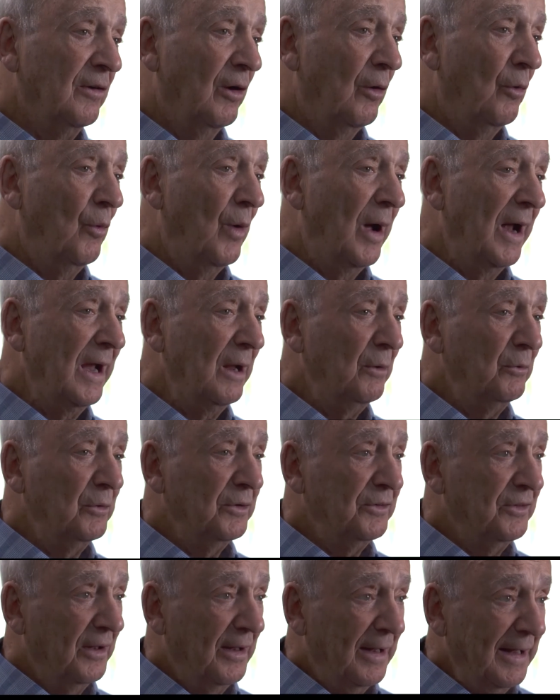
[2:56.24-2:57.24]
So while I
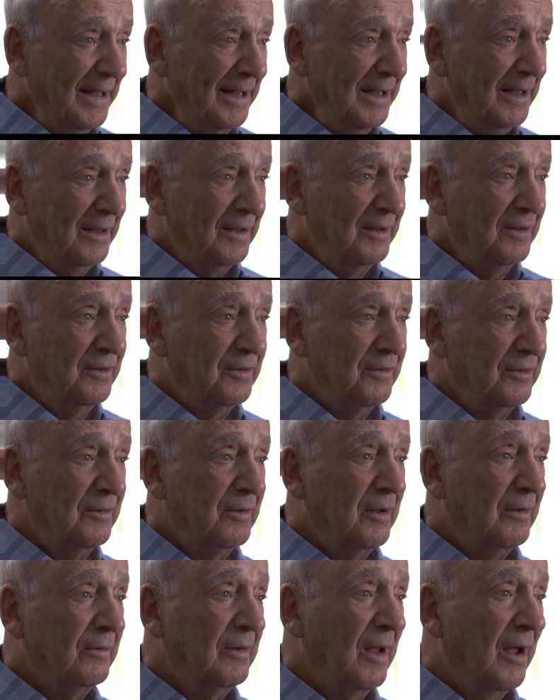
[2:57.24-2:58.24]
was in Leeds,
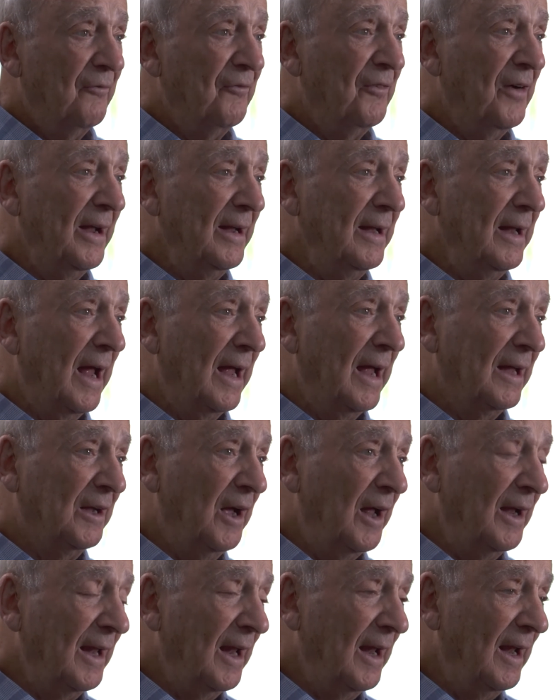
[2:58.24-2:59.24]
I
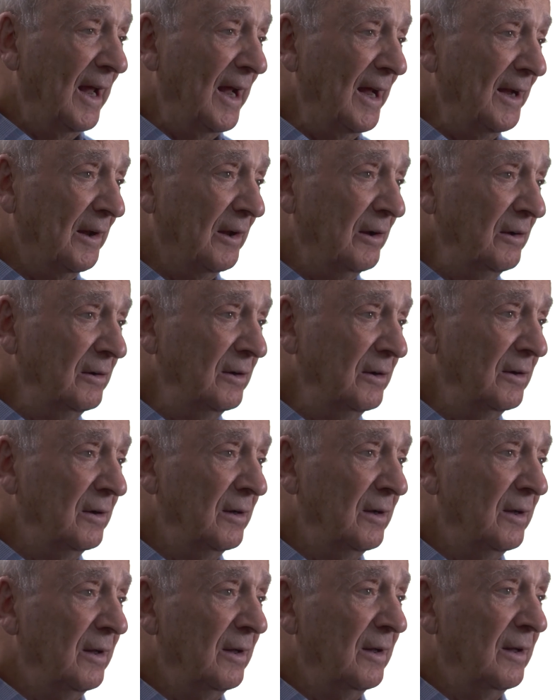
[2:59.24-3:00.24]
got a letter
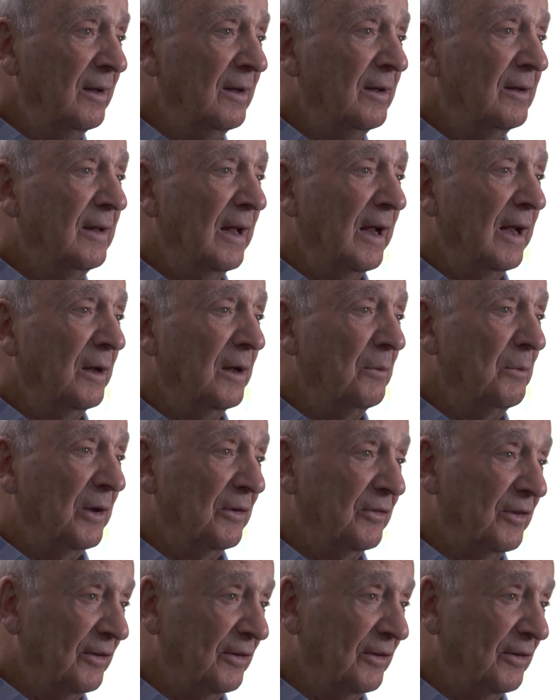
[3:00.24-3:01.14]
telling my